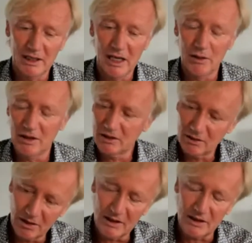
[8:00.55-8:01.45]
now, and
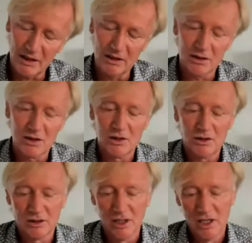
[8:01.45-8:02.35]
as I
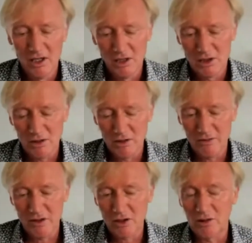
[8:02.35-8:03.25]
understood, sort of
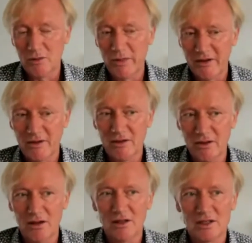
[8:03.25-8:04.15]
this whole marathon
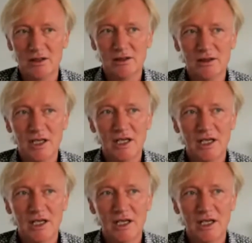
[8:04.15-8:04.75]
also